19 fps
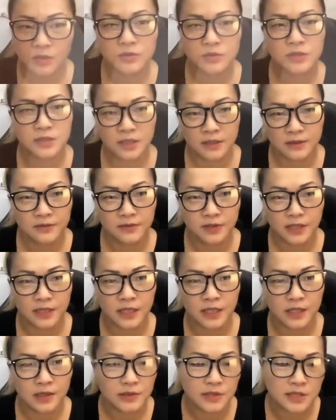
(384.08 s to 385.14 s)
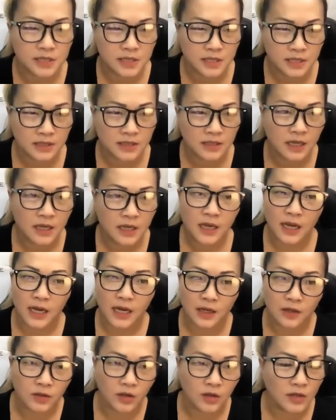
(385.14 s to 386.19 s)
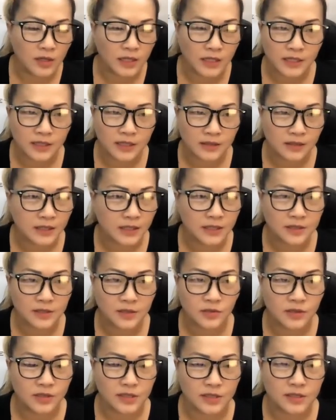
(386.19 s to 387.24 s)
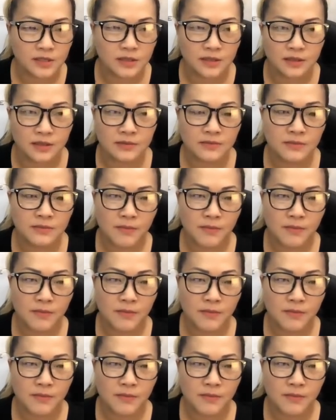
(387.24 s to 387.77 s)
stuff right now and see how long I can like do this, you know?